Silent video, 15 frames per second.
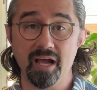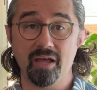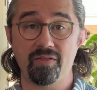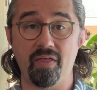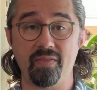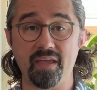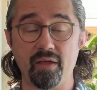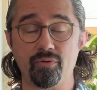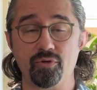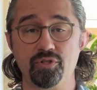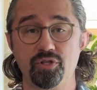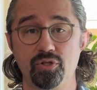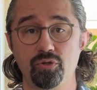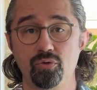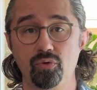than the other
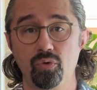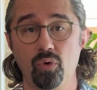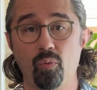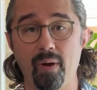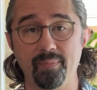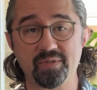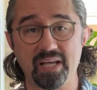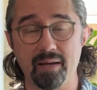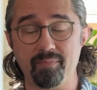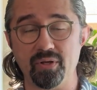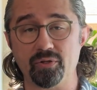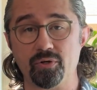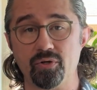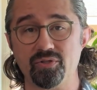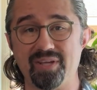2 website
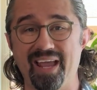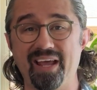builders,